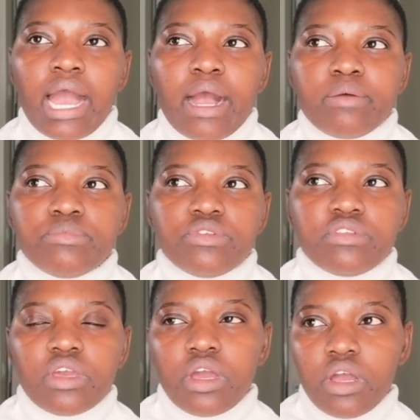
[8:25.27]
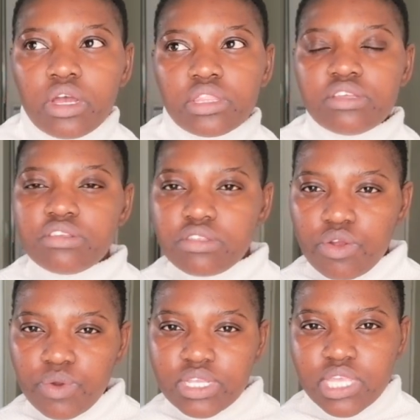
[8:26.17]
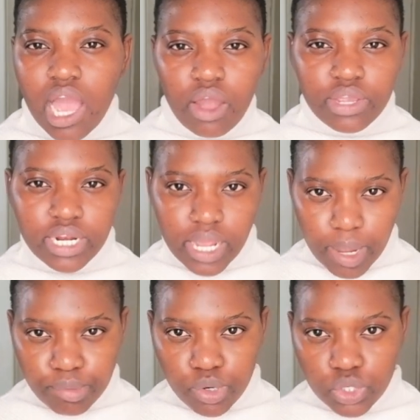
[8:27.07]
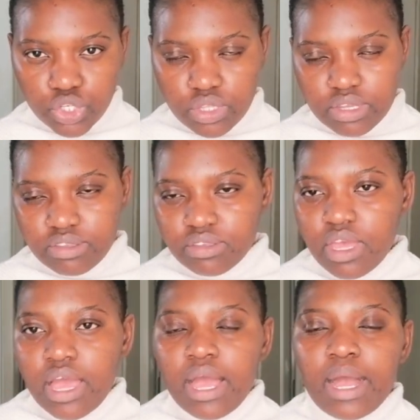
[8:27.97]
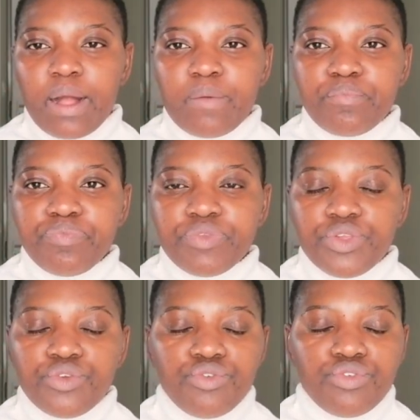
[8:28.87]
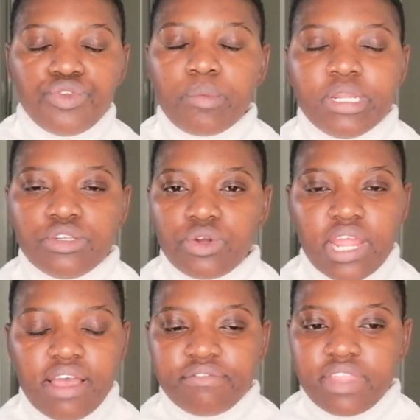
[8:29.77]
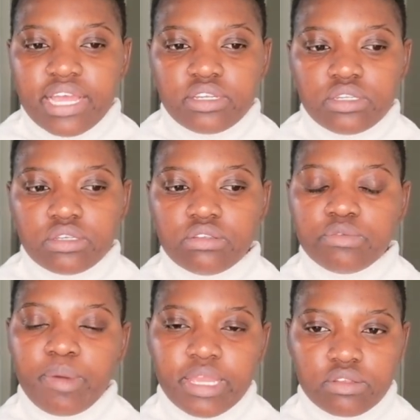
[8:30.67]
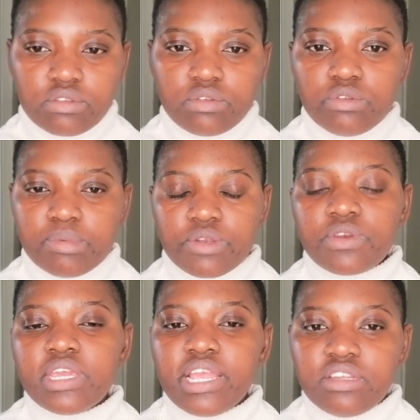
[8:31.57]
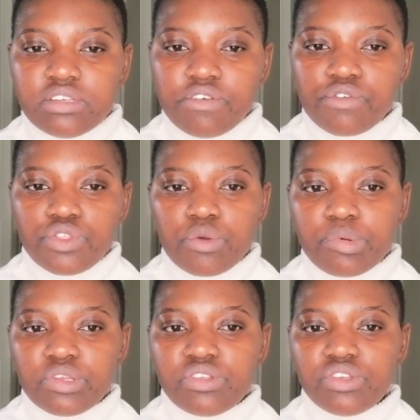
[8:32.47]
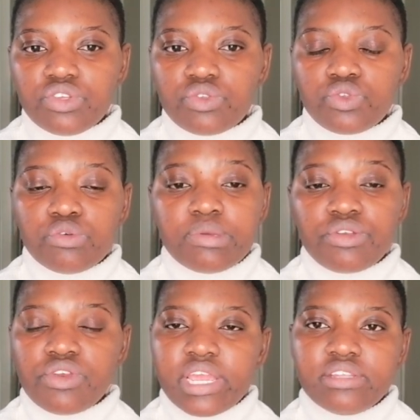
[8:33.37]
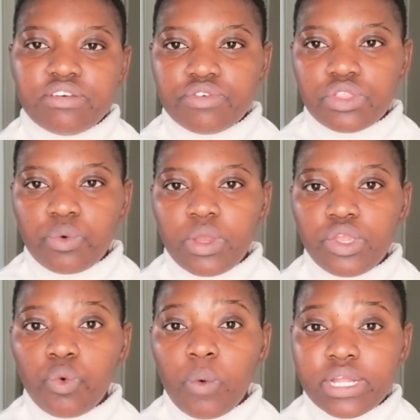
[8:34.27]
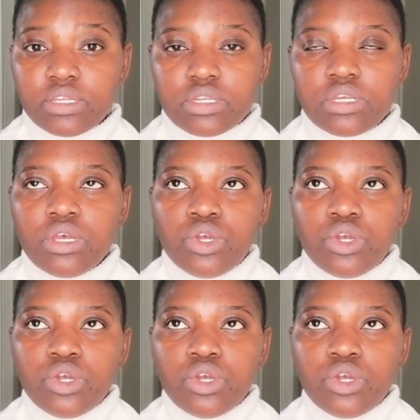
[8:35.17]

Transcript: um, to say, huh, this is the risk. How can I approach this? Um, you normally don't have that space to be creative with your procedures or to be creative with the way you want